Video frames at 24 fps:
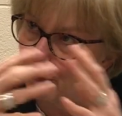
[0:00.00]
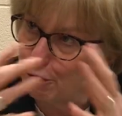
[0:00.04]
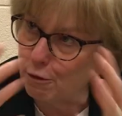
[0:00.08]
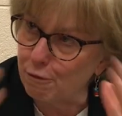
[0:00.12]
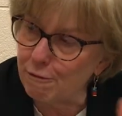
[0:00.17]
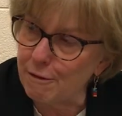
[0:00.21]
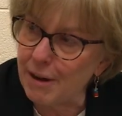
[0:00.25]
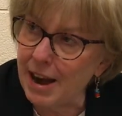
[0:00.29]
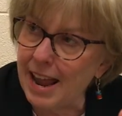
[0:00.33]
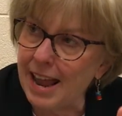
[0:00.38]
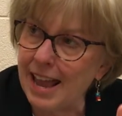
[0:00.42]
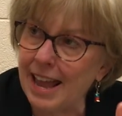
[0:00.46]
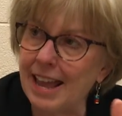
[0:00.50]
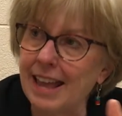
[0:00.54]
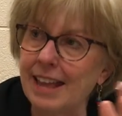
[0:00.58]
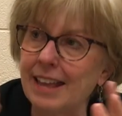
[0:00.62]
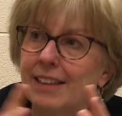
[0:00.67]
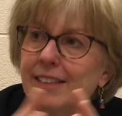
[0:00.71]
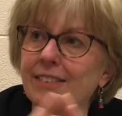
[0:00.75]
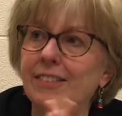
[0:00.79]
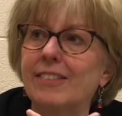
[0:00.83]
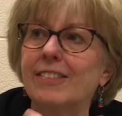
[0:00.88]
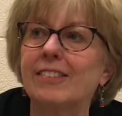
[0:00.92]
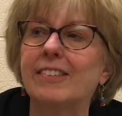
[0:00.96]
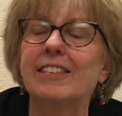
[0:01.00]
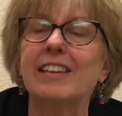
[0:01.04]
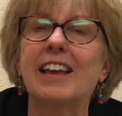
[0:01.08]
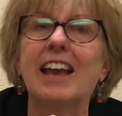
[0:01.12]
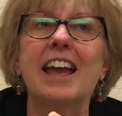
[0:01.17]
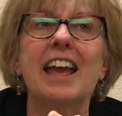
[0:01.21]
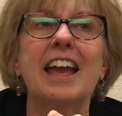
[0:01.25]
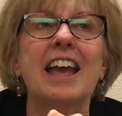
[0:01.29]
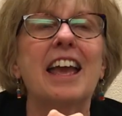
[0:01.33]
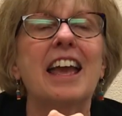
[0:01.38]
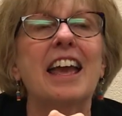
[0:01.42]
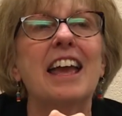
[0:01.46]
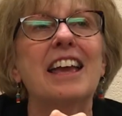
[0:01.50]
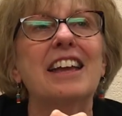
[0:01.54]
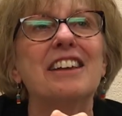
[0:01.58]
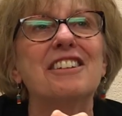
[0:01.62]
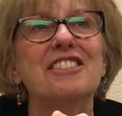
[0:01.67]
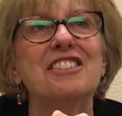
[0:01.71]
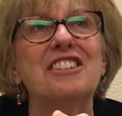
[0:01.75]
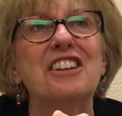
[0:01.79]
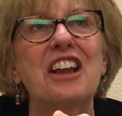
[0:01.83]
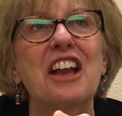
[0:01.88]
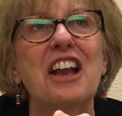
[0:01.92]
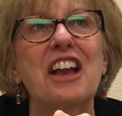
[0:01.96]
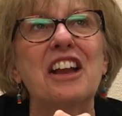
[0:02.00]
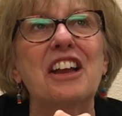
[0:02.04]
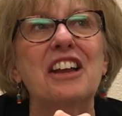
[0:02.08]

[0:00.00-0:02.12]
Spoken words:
grants and